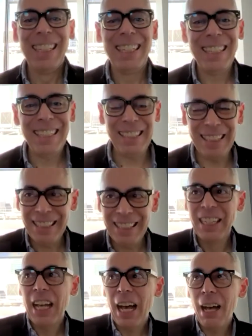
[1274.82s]

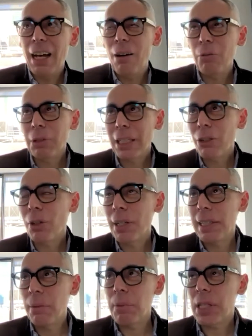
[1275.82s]
I wouldn't call it
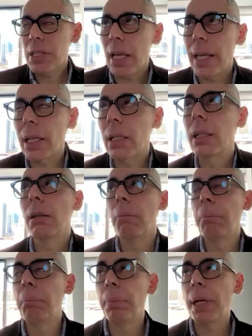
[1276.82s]
a mistake,
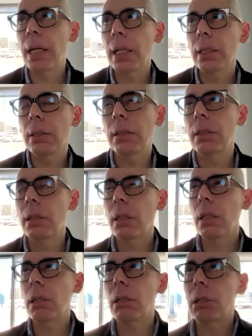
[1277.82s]
but
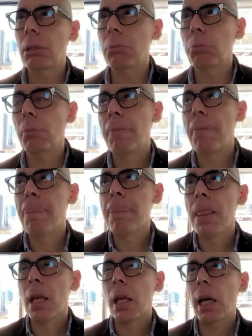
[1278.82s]

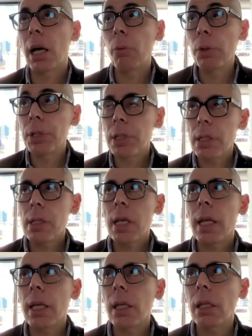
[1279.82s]
I would just
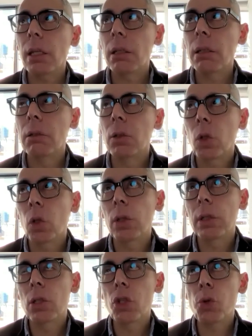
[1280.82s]
say
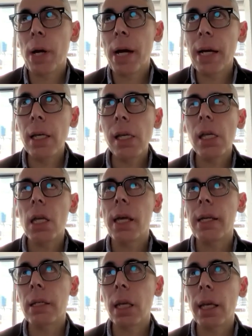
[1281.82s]
try
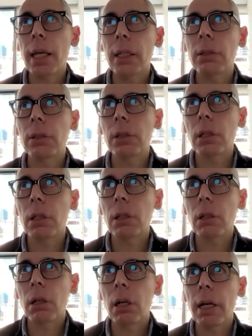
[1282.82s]
and get
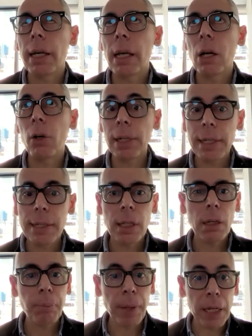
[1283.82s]
a
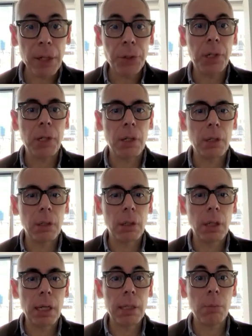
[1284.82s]
holistic picture
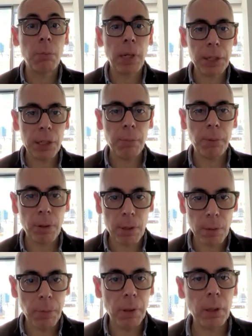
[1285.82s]
as much as possible.